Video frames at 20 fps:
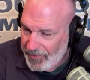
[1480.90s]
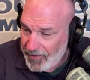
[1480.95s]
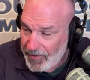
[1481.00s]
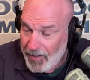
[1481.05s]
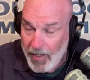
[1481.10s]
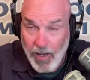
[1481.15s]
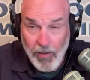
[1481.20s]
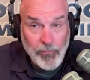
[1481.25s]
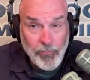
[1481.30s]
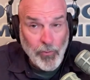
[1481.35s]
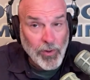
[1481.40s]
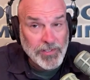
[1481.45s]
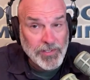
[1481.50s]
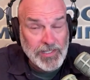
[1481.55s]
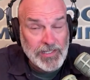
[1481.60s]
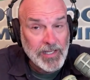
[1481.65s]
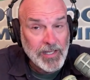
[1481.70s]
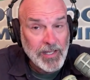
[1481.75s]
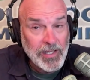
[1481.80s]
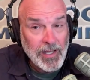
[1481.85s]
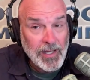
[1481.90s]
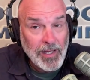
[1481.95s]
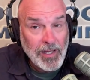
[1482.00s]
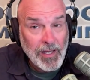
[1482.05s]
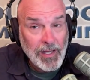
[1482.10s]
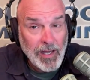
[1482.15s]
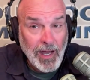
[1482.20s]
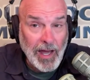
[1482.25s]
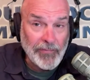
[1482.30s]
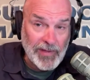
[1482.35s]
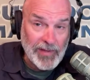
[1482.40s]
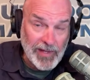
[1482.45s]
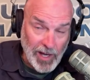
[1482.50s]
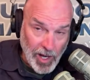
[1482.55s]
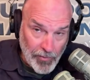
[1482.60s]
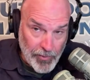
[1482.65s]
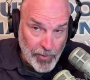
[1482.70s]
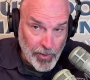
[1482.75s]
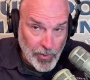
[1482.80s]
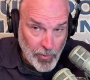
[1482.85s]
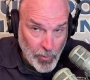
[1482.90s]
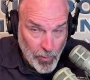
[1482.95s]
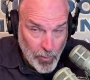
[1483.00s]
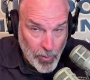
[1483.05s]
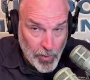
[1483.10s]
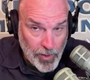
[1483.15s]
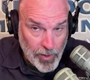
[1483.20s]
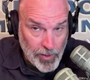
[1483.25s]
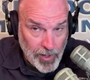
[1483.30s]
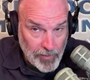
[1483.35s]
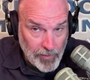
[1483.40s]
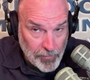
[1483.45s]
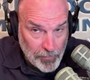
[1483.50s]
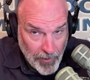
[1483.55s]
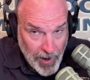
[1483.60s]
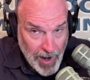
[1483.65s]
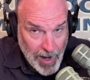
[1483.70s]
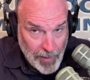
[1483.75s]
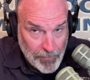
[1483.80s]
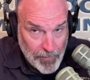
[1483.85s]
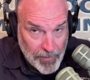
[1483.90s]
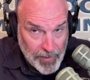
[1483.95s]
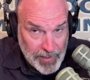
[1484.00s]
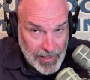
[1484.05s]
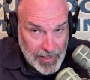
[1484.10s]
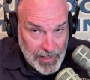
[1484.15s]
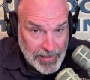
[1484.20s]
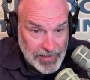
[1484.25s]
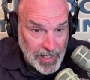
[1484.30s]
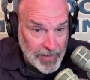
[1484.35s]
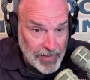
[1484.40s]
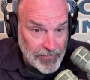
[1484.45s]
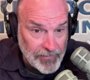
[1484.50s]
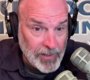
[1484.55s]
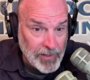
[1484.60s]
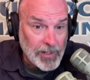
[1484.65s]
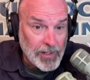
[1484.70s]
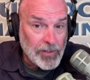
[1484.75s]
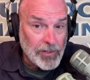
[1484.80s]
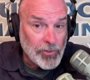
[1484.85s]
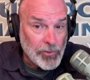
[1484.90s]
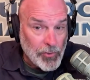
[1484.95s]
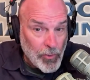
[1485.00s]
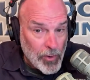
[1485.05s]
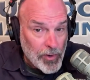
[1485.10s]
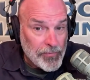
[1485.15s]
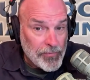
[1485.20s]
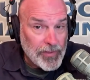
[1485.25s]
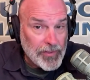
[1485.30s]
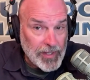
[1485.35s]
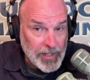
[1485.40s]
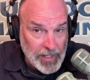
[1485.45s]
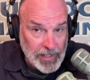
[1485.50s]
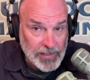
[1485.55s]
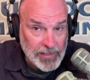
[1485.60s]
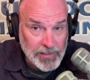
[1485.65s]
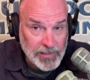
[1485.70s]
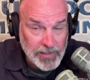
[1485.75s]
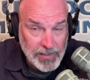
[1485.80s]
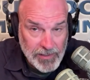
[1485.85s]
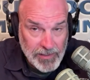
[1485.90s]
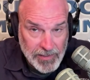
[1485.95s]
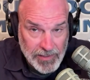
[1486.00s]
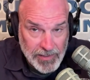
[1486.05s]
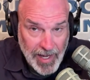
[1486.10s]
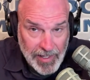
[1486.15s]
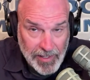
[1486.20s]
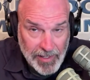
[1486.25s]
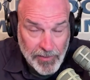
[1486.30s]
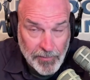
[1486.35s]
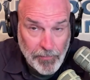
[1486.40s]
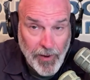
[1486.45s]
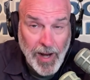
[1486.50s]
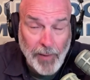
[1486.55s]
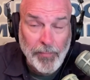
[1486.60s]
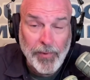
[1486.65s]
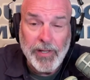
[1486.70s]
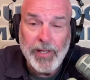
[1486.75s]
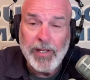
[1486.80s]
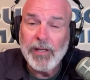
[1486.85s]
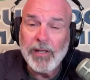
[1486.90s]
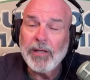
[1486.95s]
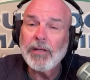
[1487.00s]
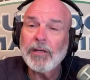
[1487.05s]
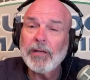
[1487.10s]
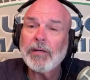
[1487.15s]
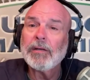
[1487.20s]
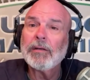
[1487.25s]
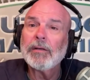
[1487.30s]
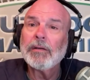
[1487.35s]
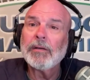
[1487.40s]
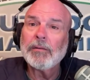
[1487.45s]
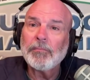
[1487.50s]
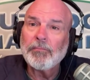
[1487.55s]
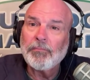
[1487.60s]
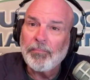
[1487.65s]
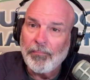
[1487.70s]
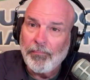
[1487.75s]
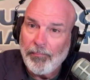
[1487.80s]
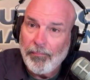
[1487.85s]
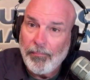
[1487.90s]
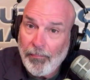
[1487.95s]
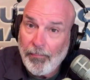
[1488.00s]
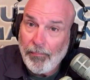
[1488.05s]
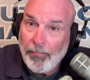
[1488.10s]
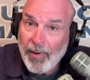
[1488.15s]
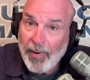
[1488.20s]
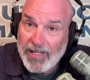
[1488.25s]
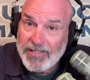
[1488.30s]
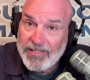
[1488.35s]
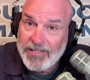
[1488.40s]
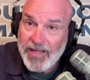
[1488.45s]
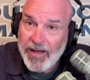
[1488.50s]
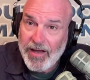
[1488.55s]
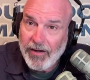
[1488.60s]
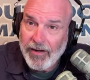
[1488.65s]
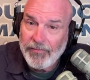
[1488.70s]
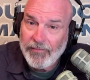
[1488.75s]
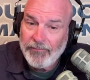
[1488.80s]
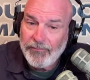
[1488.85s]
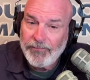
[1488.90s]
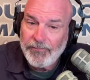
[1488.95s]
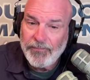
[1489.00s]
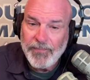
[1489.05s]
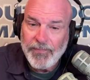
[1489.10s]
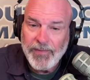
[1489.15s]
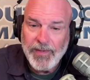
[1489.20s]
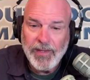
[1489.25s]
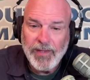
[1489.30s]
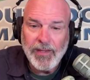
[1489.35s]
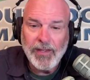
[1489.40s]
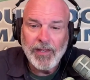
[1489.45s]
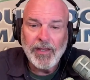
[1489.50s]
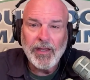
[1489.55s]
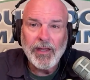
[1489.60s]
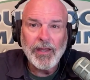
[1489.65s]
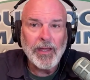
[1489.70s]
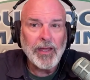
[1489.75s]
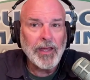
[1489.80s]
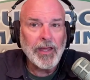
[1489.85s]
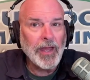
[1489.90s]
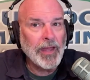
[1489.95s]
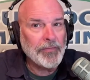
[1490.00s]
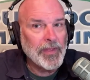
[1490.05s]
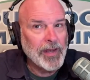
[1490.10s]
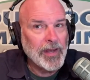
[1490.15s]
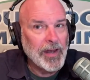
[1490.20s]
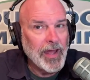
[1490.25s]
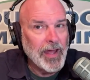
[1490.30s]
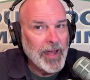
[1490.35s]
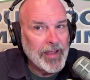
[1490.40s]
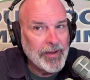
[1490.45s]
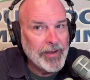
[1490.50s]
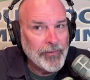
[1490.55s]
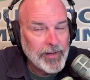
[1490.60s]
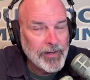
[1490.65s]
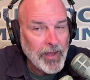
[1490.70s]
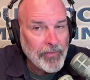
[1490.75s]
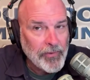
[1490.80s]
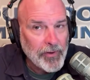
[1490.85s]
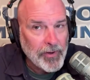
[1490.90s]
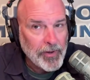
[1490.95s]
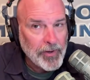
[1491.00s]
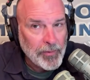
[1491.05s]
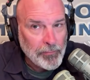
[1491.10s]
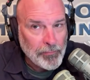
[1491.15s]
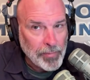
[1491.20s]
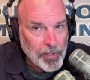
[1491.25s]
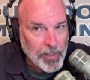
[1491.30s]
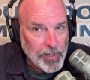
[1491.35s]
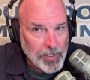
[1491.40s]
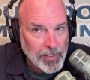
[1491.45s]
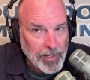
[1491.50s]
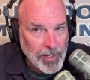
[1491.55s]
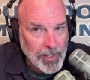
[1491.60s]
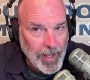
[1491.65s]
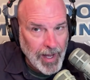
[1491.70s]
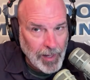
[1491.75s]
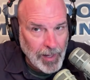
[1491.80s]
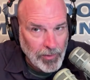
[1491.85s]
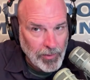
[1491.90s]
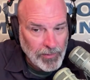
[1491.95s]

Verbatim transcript: Of course, he's on the other corner of the property. He's on the northeast side of the property, but he's there. And then I hear another bird gobble.